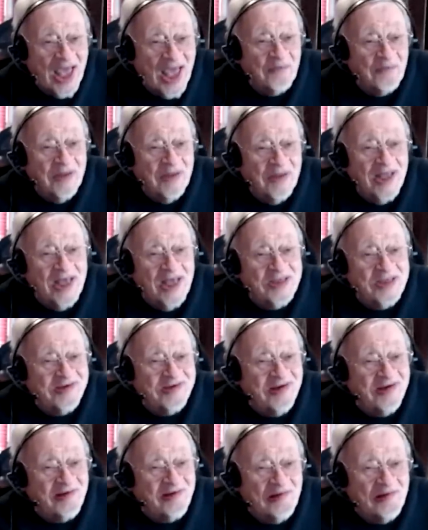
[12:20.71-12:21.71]
And
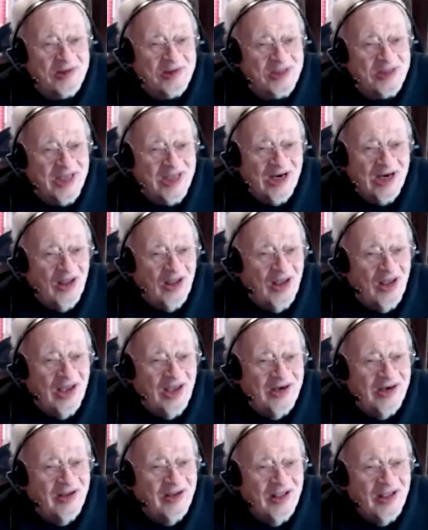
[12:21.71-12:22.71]
passage across that
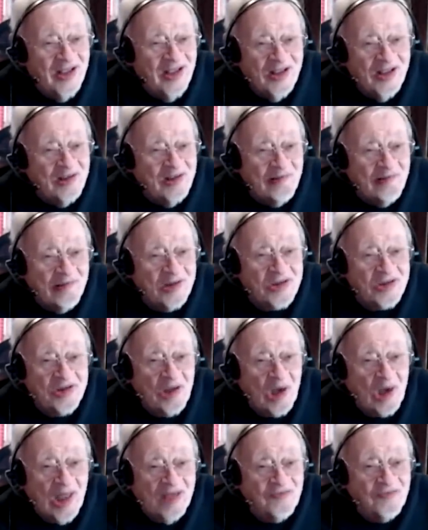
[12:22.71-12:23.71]
line, you risked
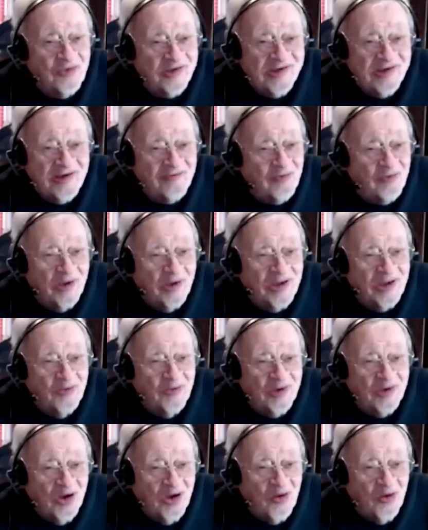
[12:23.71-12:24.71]
your life whichever way you
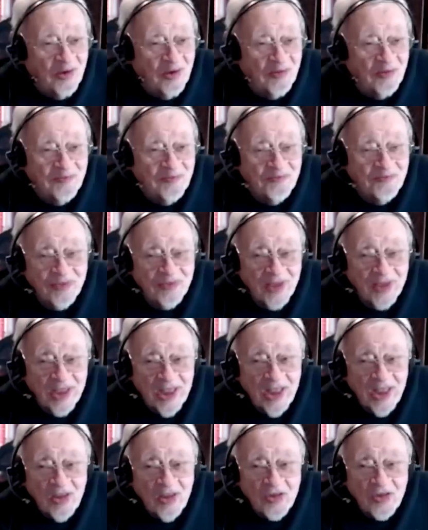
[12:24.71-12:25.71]
were going.
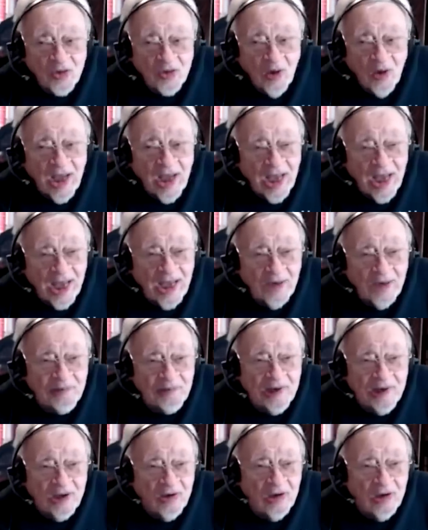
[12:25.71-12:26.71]
So I had a
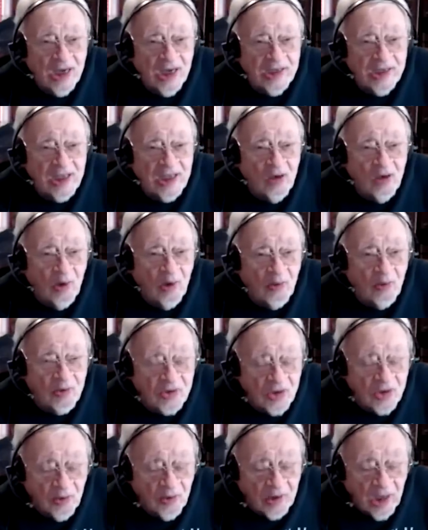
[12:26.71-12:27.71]
pretty good idea what
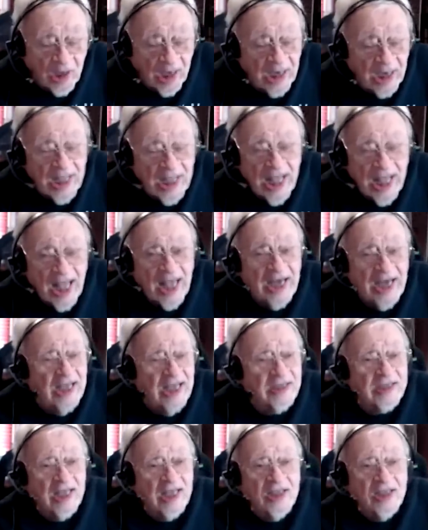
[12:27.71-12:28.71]
was going on. And
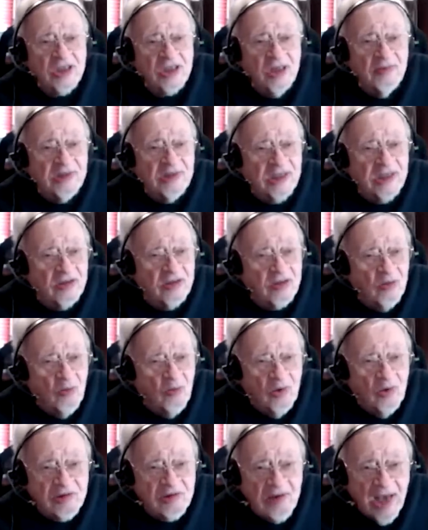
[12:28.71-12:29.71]
anti-Semitism
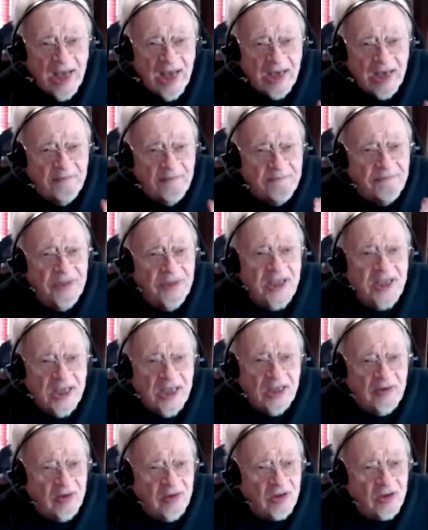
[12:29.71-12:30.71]
was at a
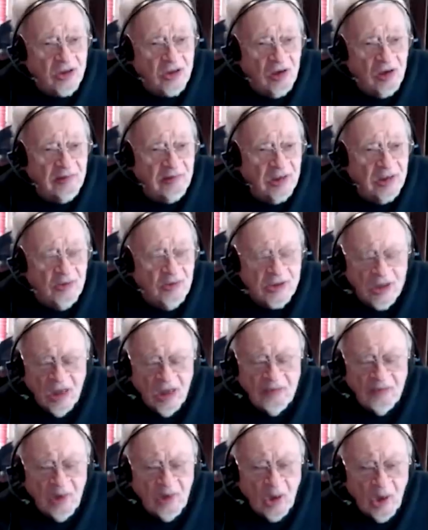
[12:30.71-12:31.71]
peak in this. It was
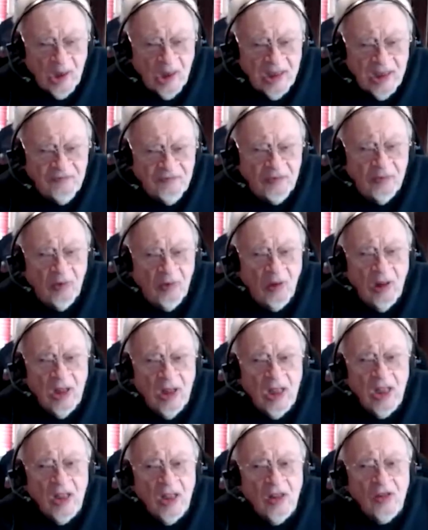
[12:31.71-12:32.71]
unbelievable.
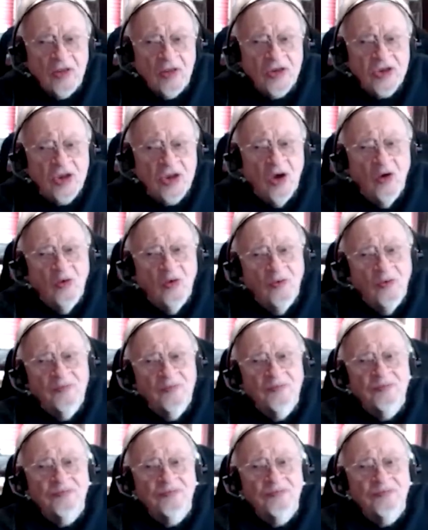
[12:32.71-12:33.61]
So